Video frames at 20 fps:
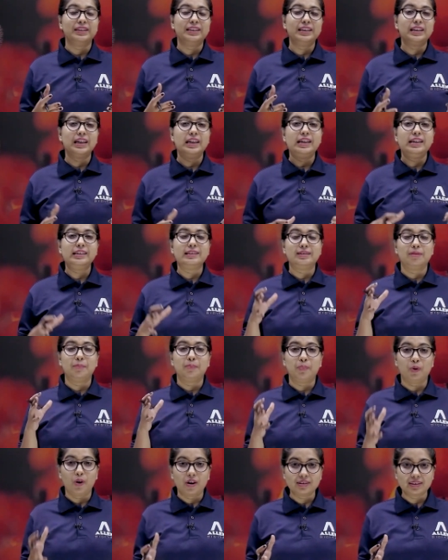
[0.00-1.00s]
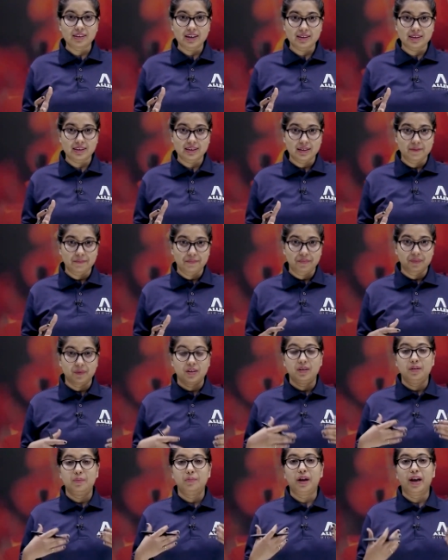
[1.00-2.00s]
basically is the process
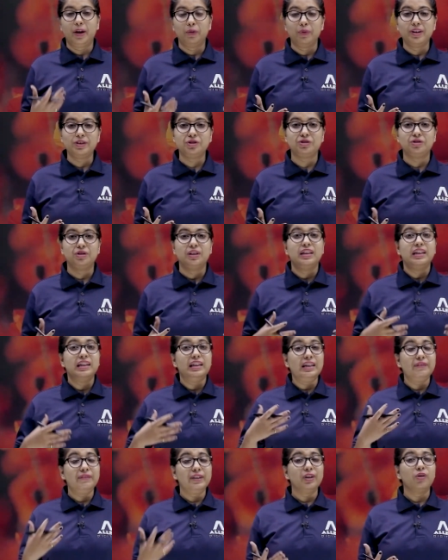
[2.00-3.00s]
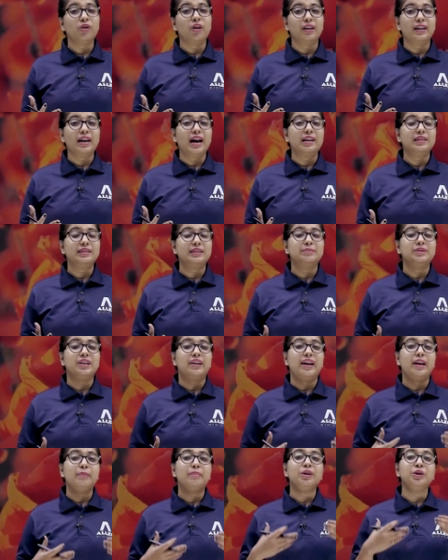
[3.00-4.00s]
by which living organisms are
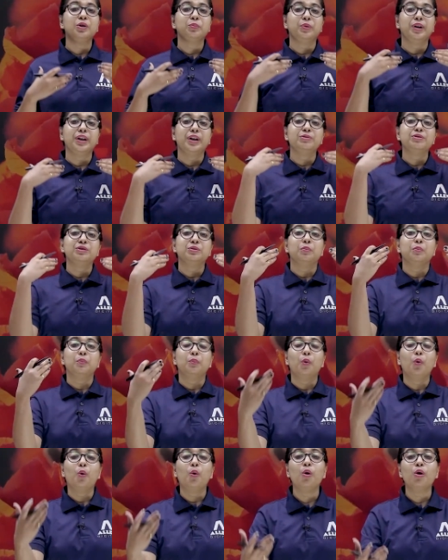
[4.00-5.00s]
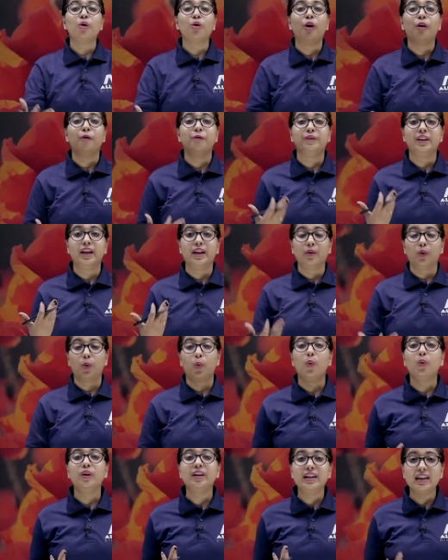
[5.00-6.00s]
able to produce more of their
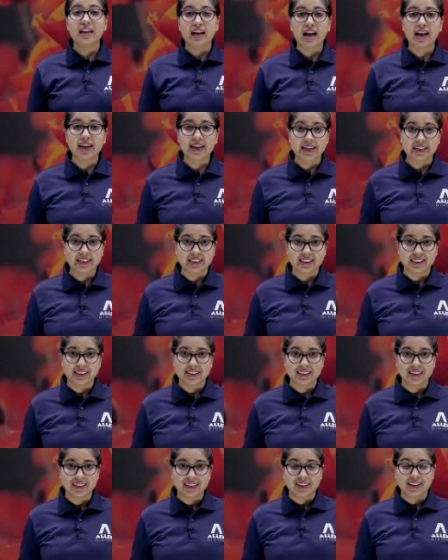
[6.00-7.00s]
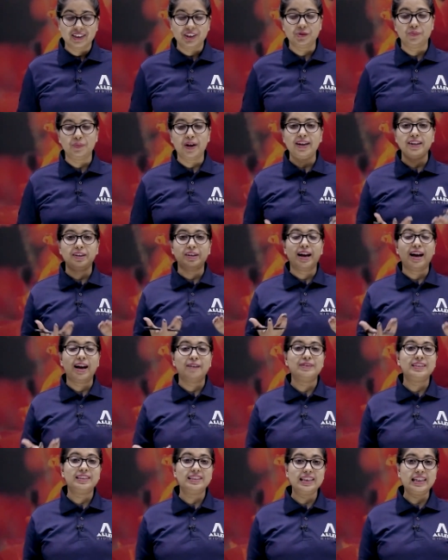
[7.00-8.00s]
own kind. You might
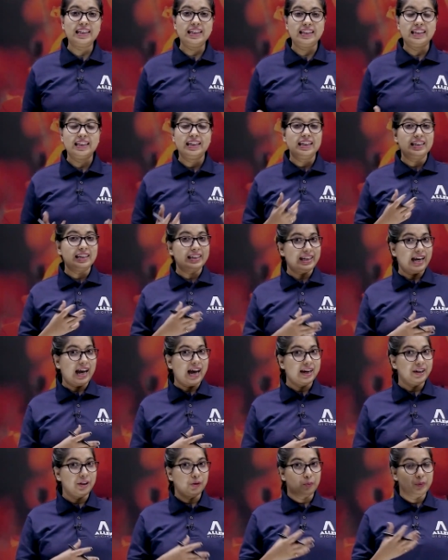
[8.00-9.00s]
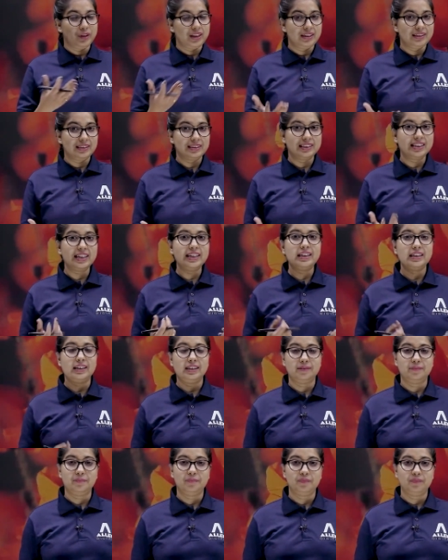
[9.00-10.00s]
have seen cat with its
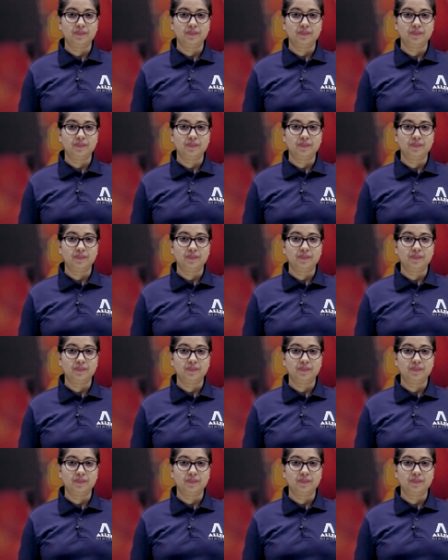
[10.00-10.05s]
kitten,